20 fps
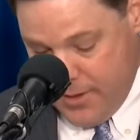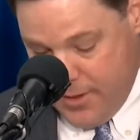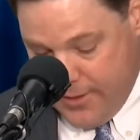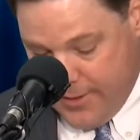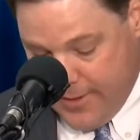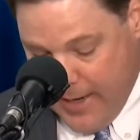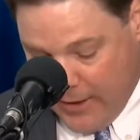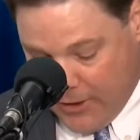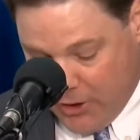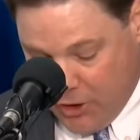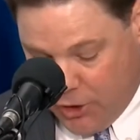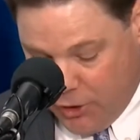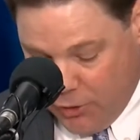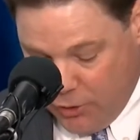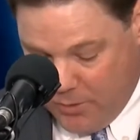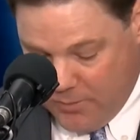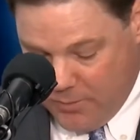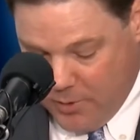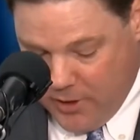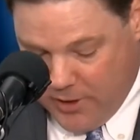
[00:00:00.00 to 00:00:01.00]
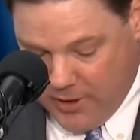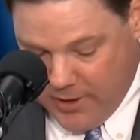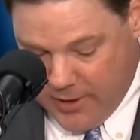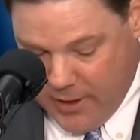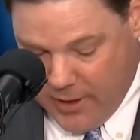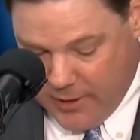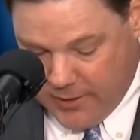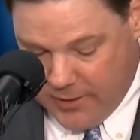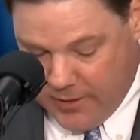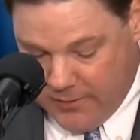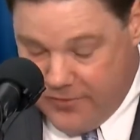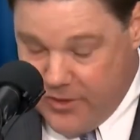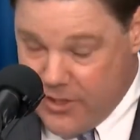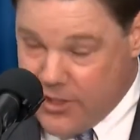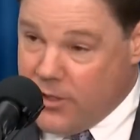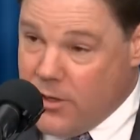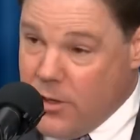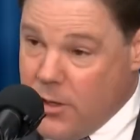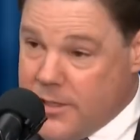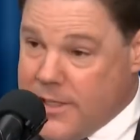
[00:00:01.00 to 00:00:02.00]
Dr. Schulenberg conducted a
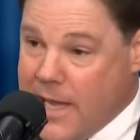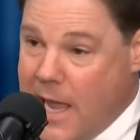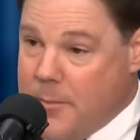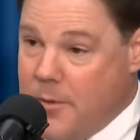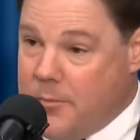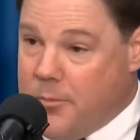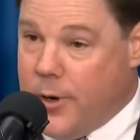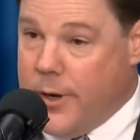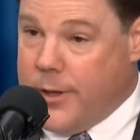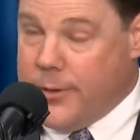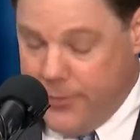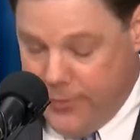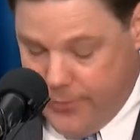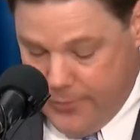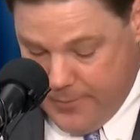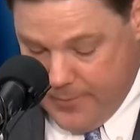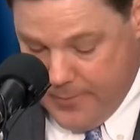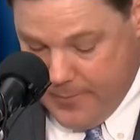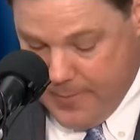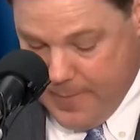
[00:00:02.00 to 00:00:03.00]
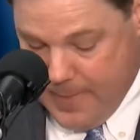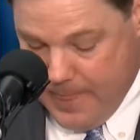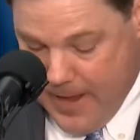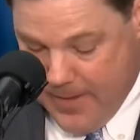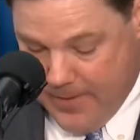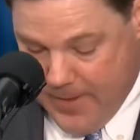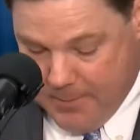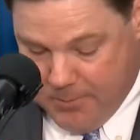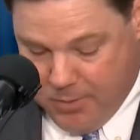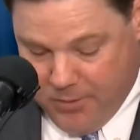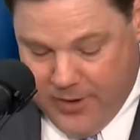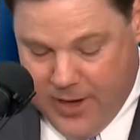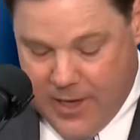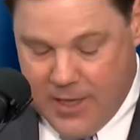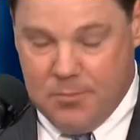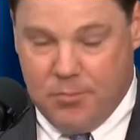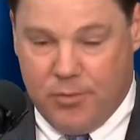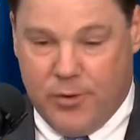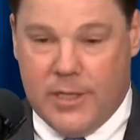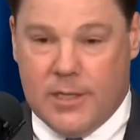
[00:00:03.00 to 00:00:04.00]
physical exam of Prince and then
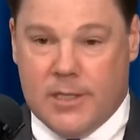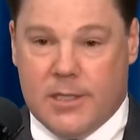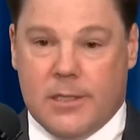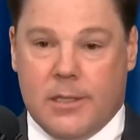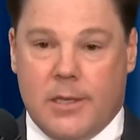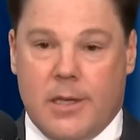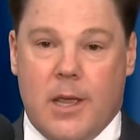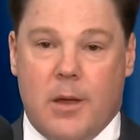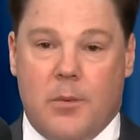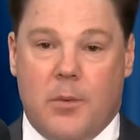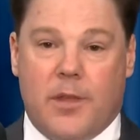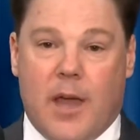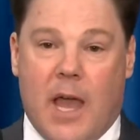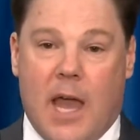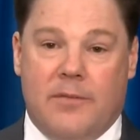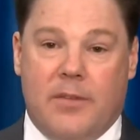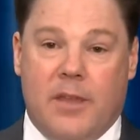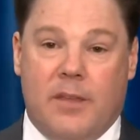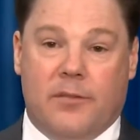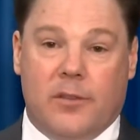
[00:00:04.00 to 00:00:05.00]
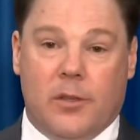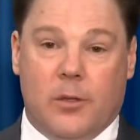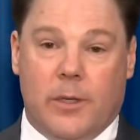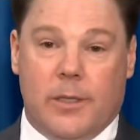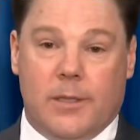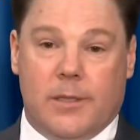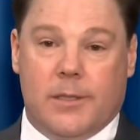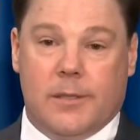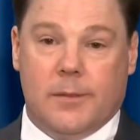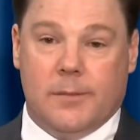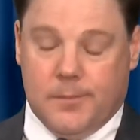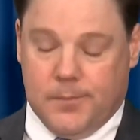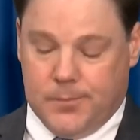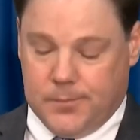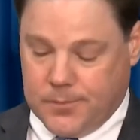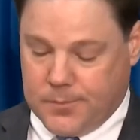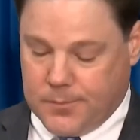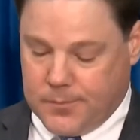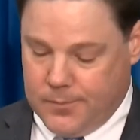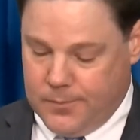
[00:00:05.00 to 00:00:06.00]
provided Prince with IV fluids.
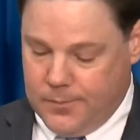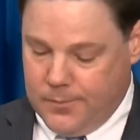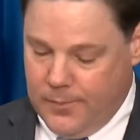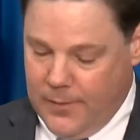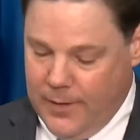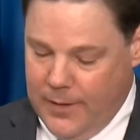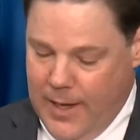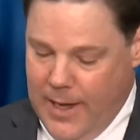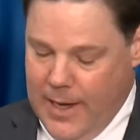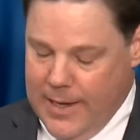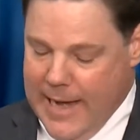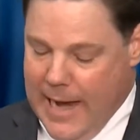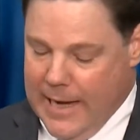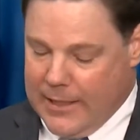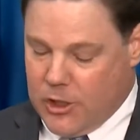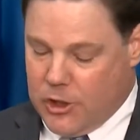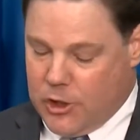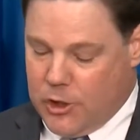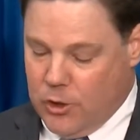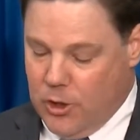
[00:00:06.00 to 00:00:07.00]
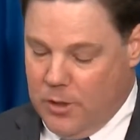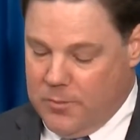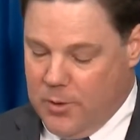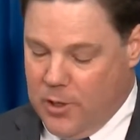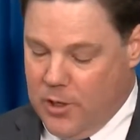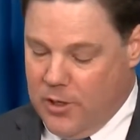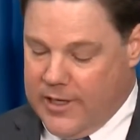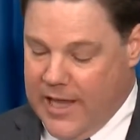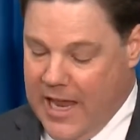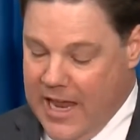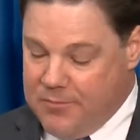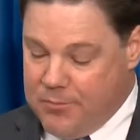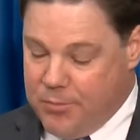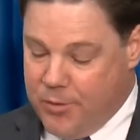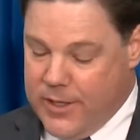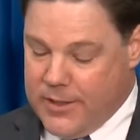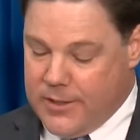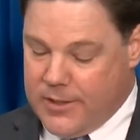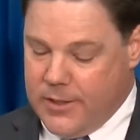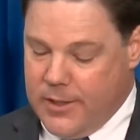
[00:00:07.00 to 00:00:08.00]
Dr. Schulenberg gave
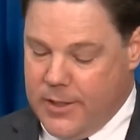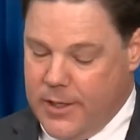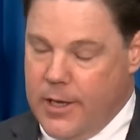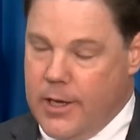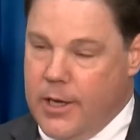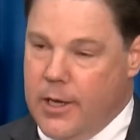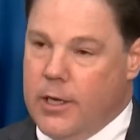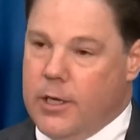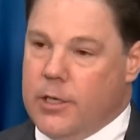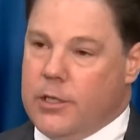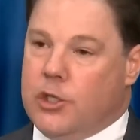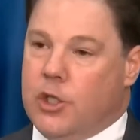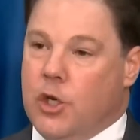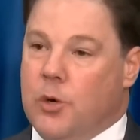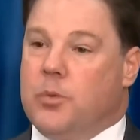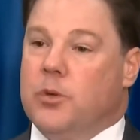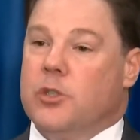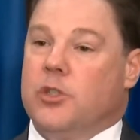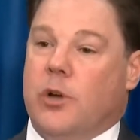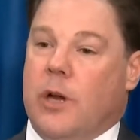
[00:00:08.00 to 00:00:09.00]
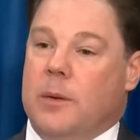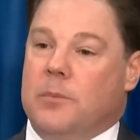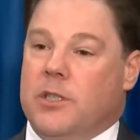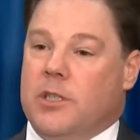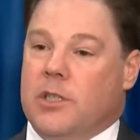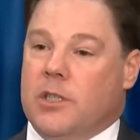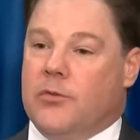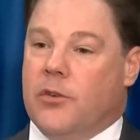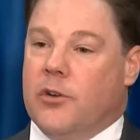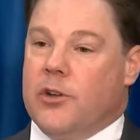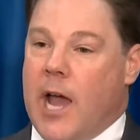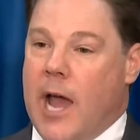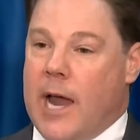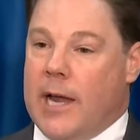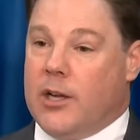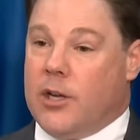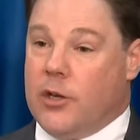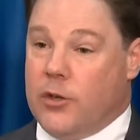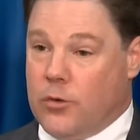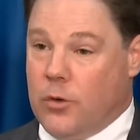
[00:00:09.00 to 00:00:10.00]
Prince 2 prescriptions for
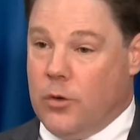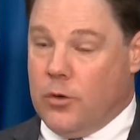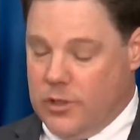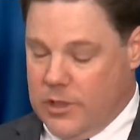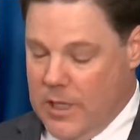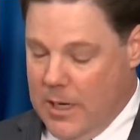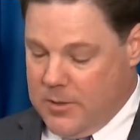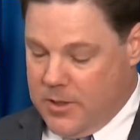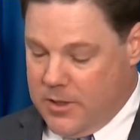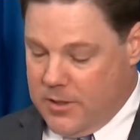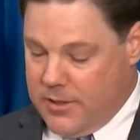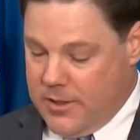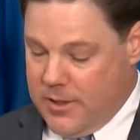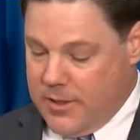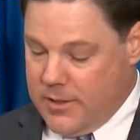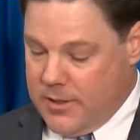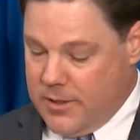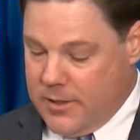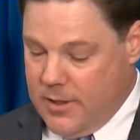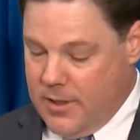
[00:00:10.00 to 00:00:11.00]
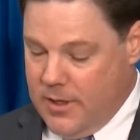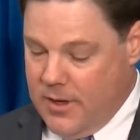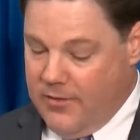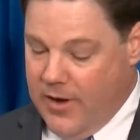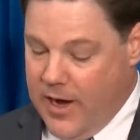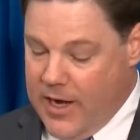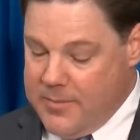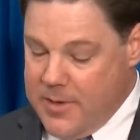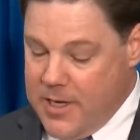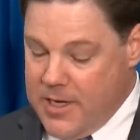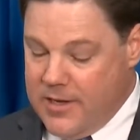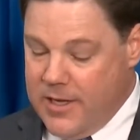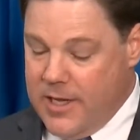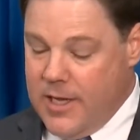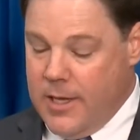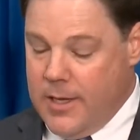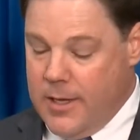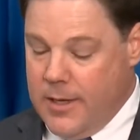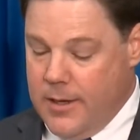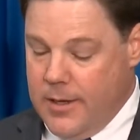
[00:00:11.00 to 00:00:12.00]
non-controlled substances, vitamin
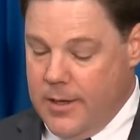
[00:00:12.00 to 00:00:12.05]
D